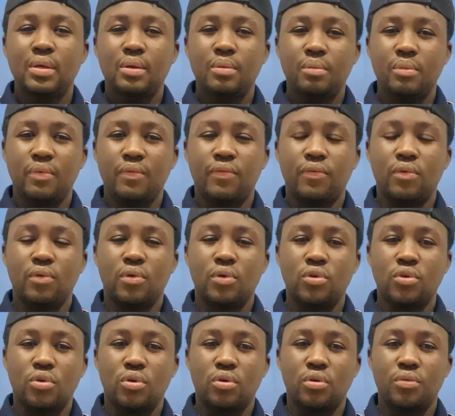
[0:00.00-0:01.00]
before
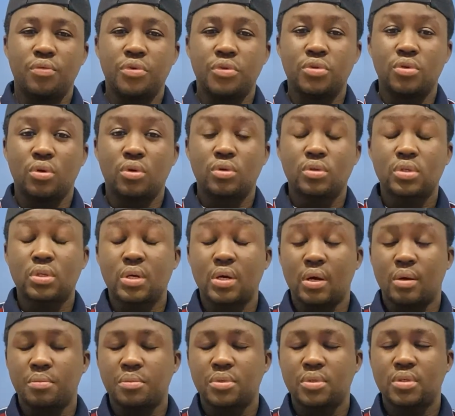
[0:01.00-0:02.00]
your result
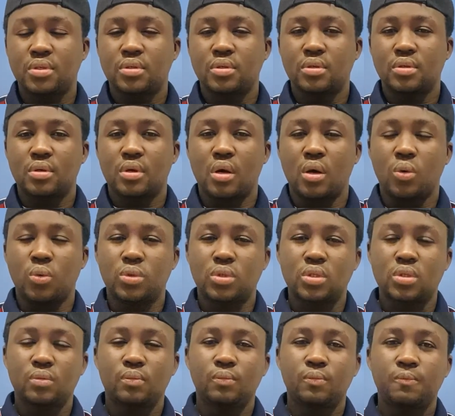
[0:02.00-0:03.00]
comes out.
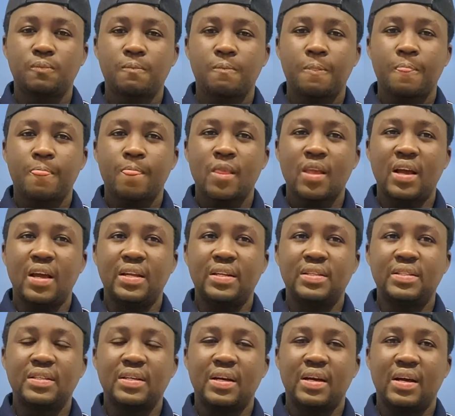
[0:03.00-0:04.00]

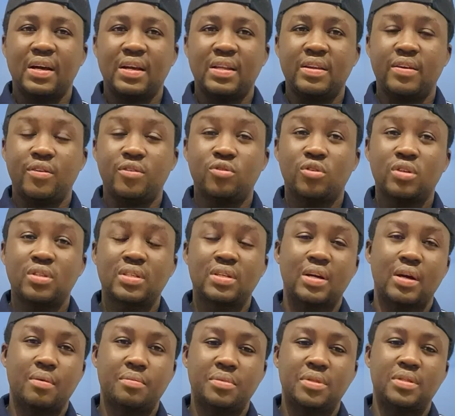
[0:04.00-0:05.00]
And the result
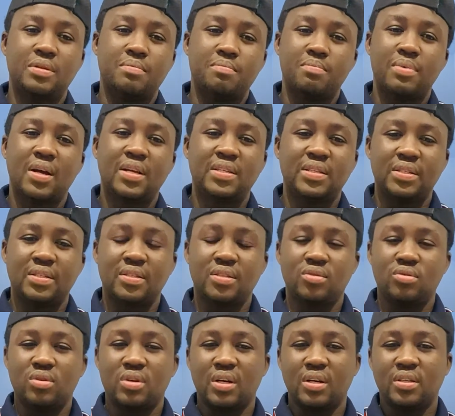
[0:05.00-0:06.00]
comes in batches.
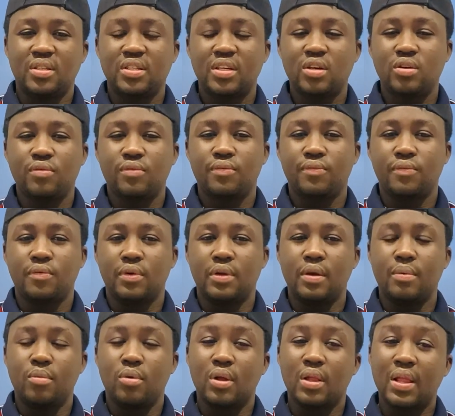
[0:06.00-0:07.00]
You can check for
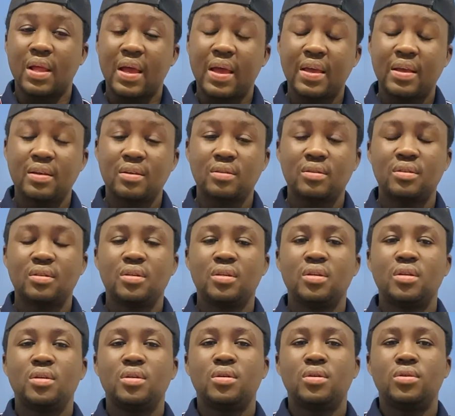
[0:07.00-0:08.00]
them online,
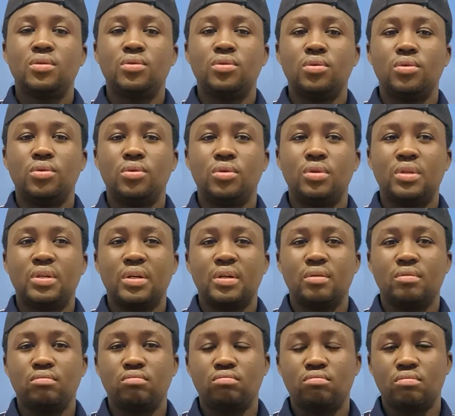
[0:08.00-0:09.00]
so you
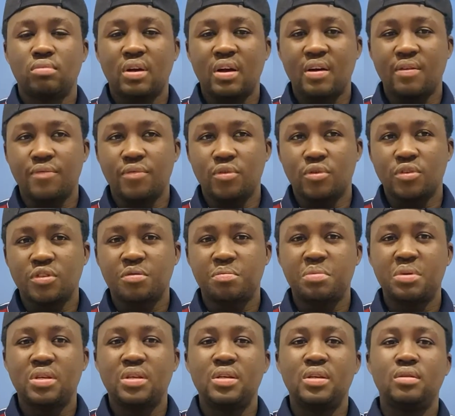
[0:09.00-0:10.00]
can have your
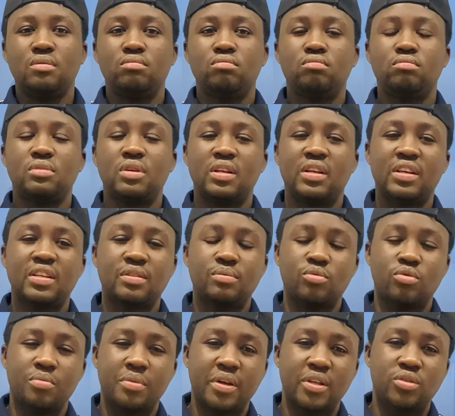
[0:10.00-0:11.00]
speaking. The next
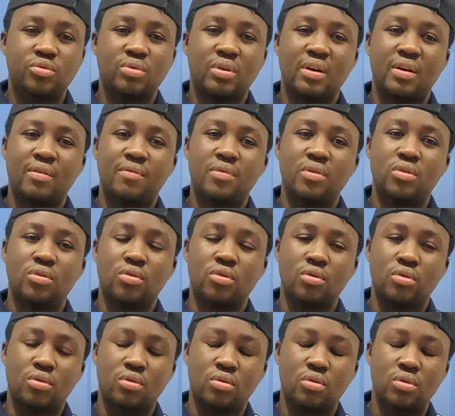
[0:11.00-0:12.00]
moment you are having
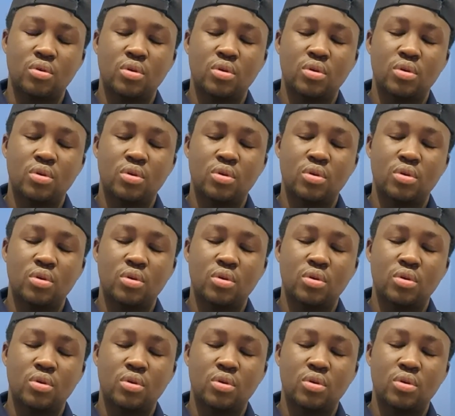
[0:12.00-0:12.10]
your